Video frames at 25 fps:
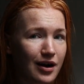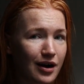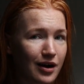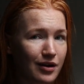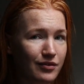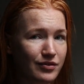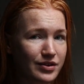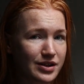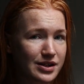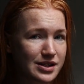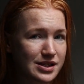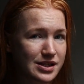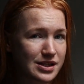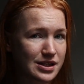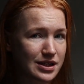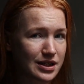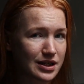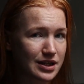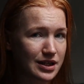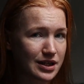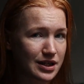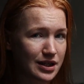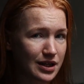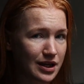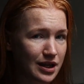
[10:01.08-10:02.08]

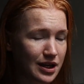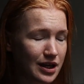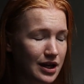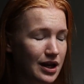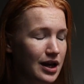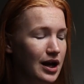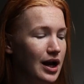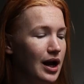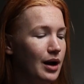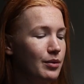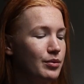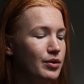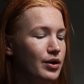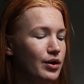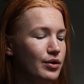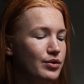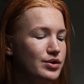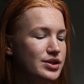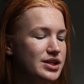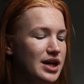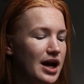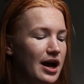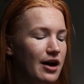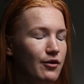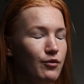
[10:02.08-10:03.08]
obviously I'm
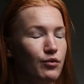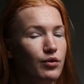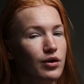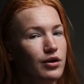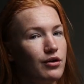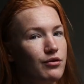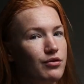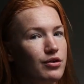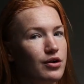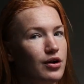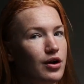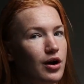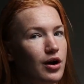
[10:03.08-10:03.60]
going to have one of the